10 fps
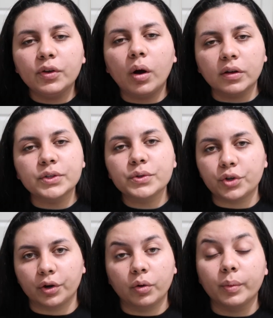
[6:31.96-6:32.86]
you also
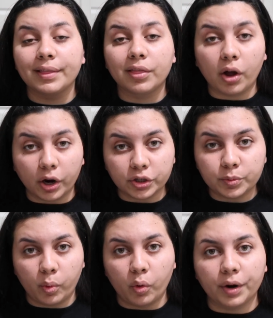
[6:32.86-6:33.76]
struggle with
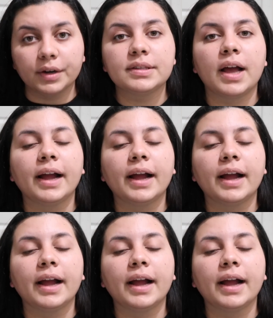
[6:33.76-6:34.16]
large pores,